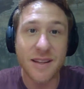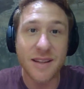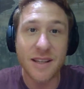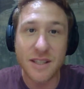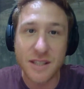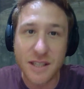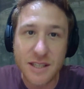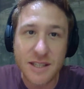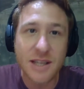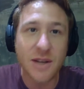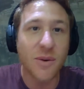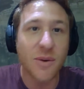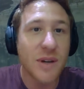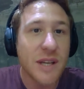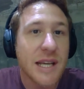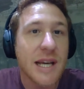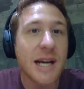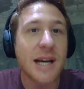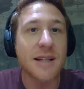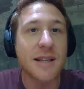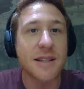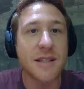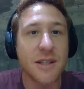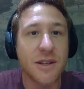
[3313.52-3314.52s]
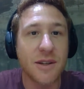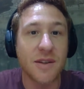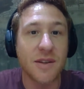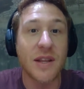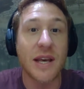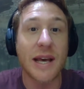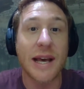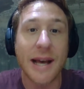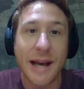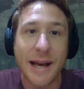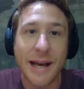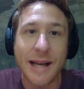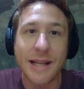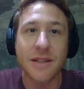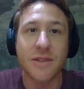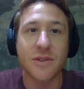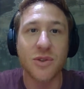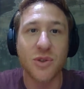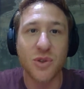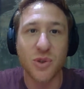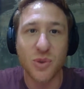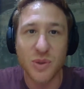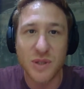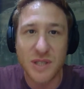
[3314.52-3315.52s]
This is the only article they
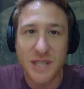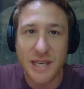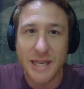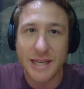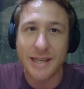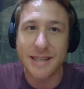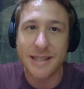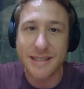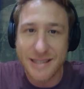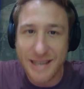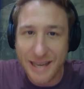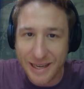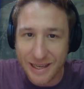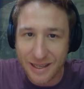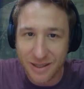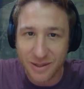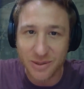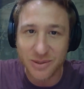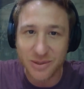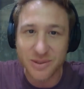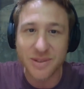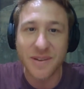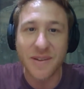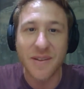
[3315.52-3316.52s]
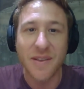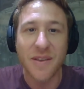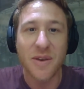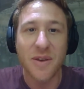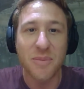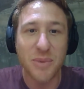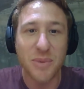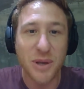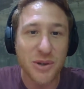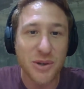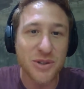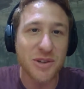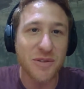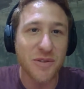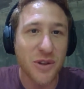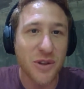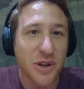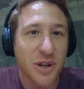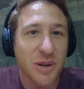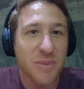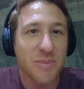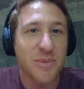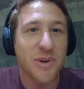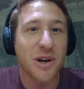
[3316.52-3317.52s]
had to take down because
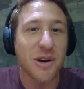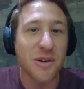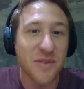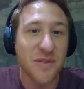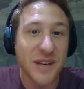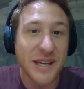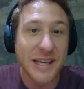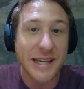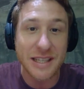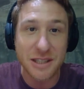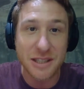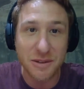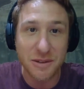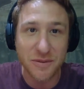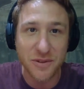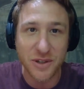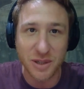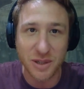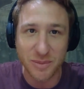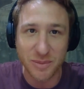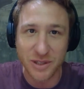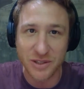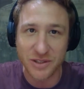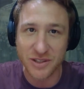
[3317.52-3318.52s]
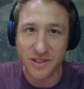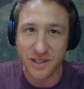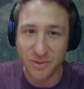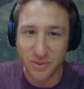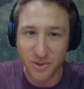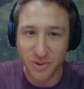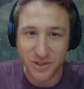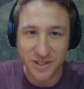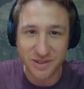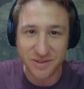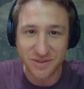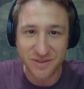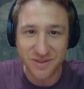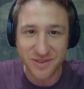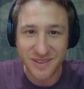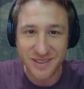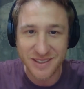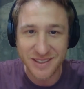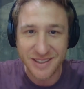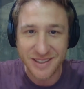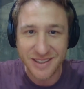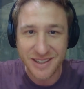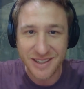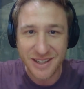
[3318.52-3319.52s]
of the number of negative comments that we see.
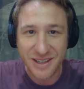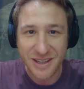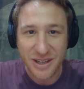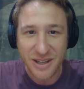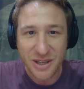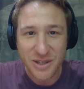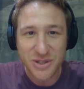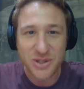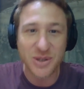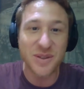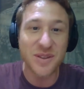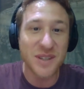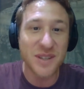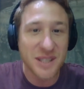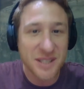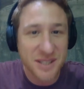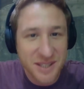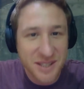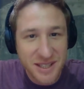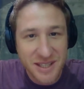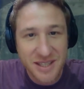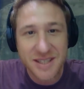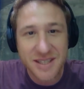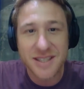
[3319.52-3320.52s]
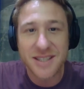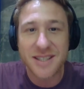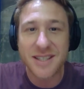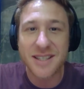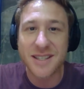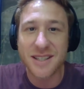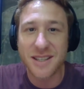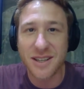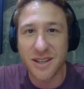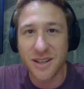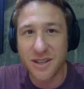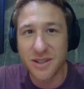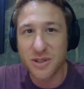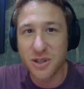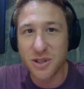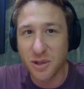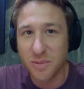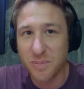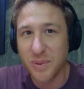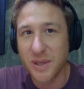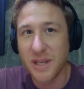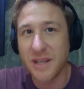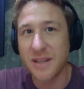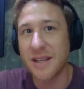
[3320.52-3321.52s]
So this is
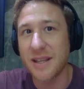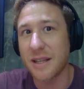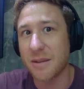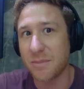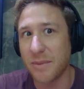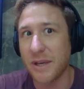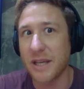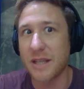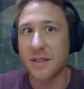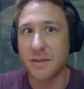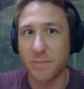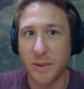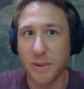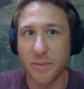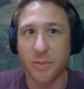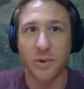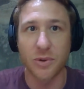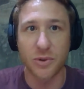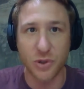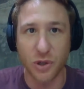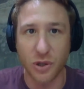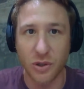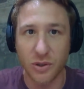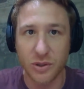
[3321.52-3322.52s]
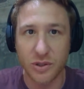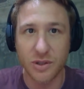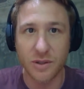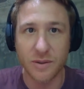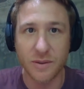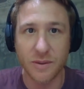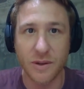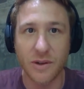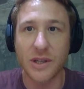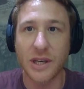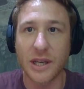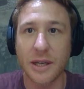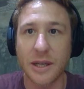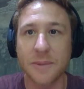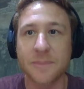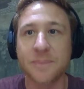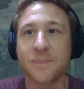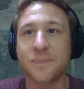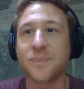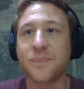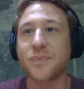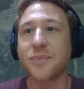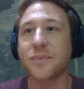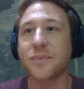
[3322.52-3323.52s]
a topic that makes people talk, okay?